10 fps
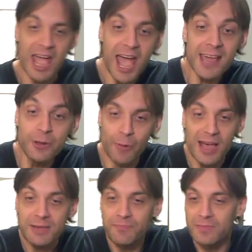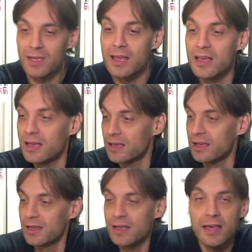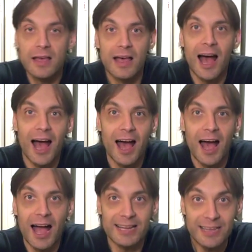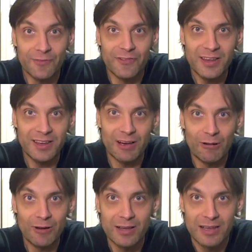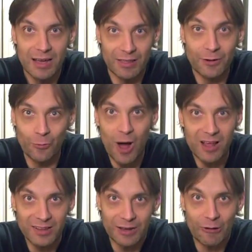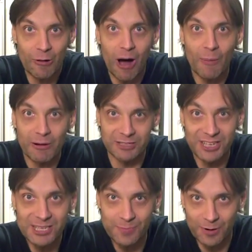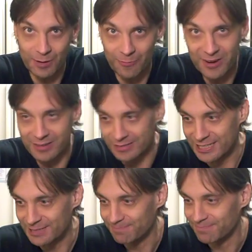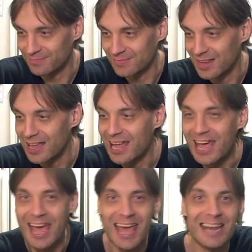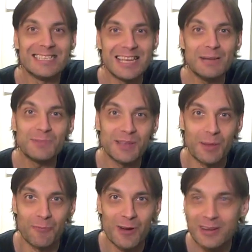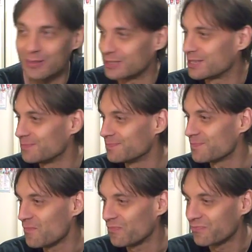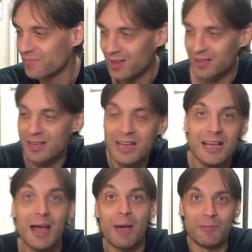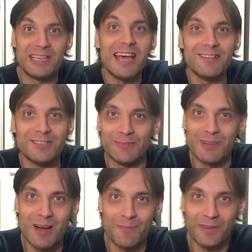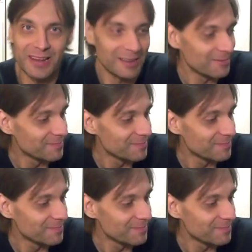Anyway, I did a video a little while ago about cheeseburger Pringles. And it seems that the Pringles potato chip company